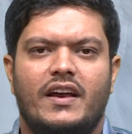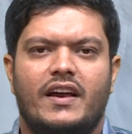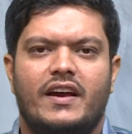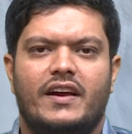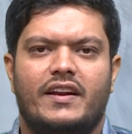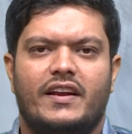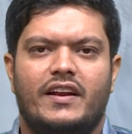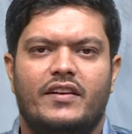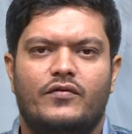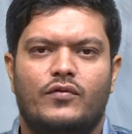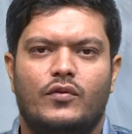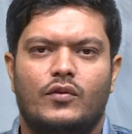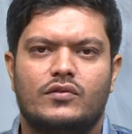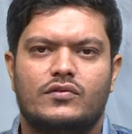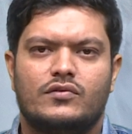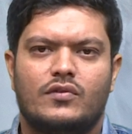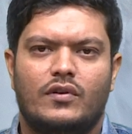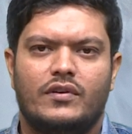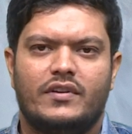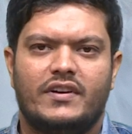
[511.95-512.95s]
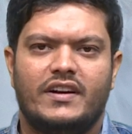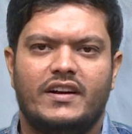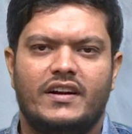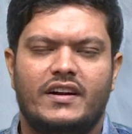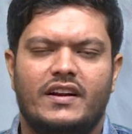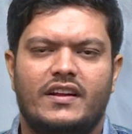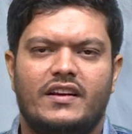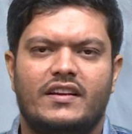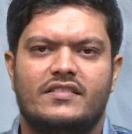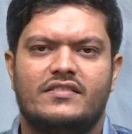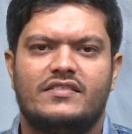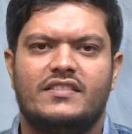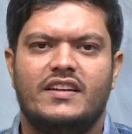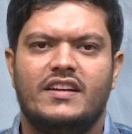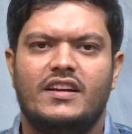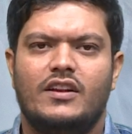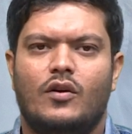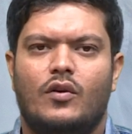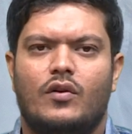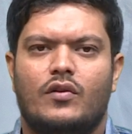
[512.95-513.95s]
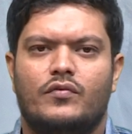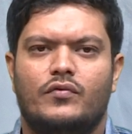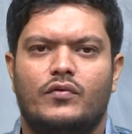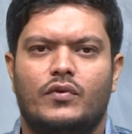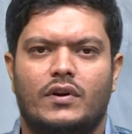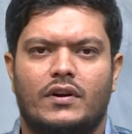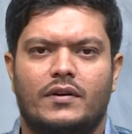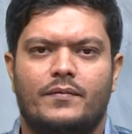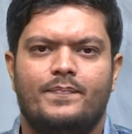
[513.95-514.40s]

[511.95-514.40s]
reinforced concrete, steel or wood,